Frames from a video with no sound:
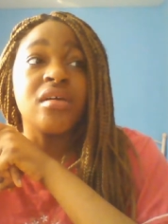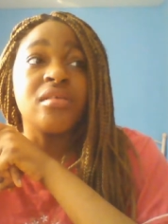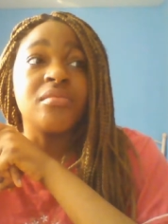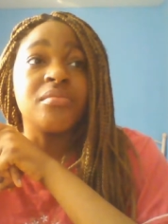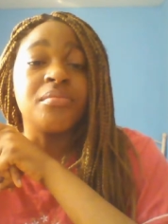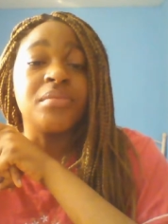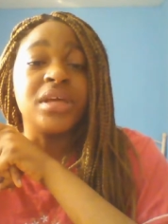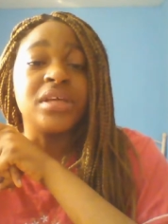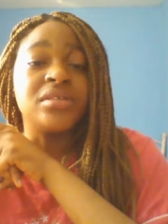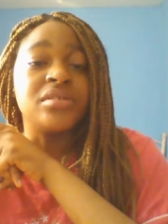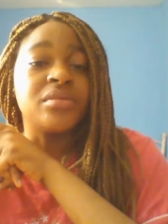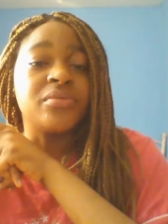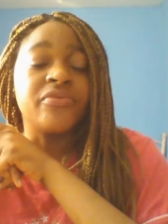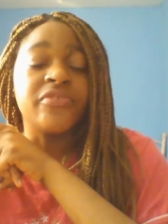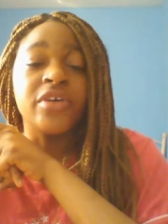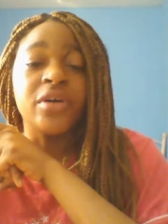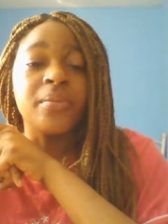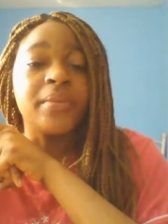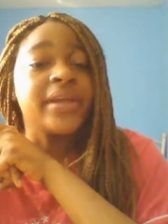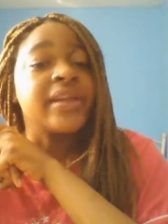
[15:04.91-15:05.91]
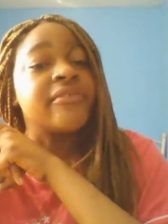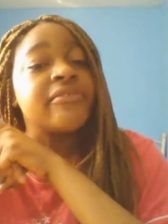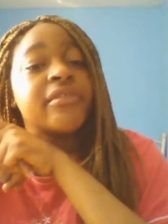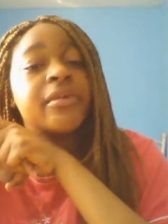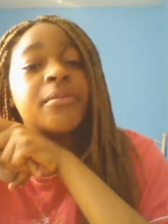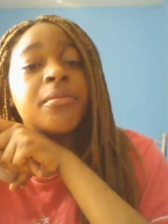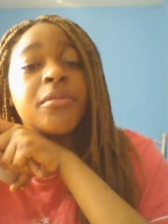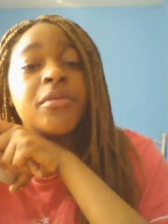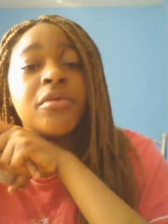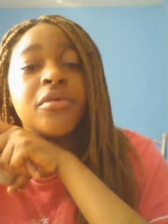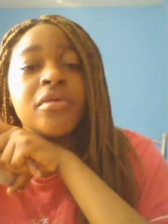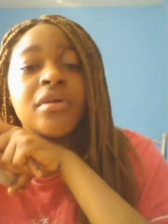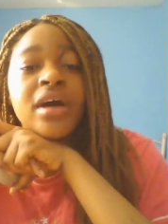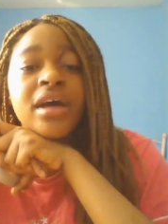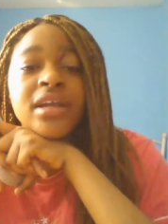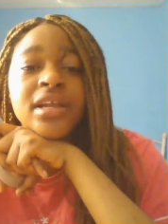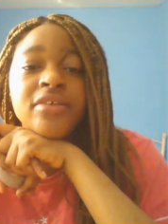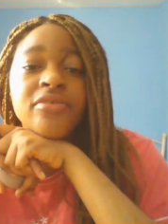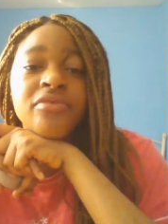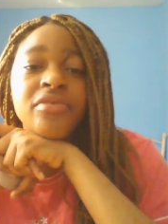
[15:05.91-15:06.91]
me to film anything more
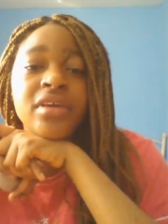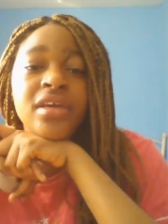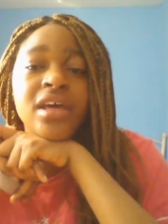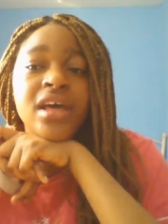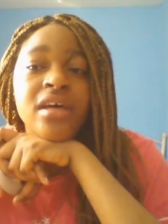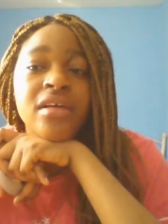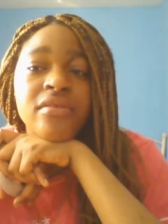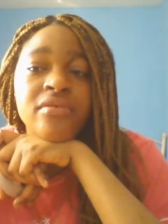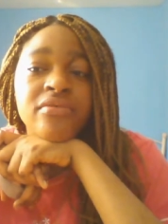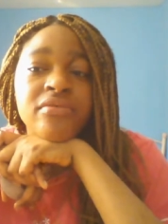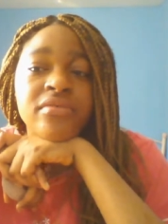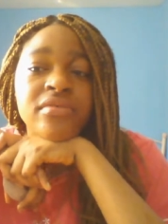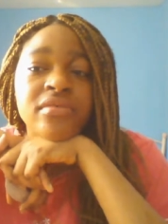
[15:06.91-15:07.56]
and if you have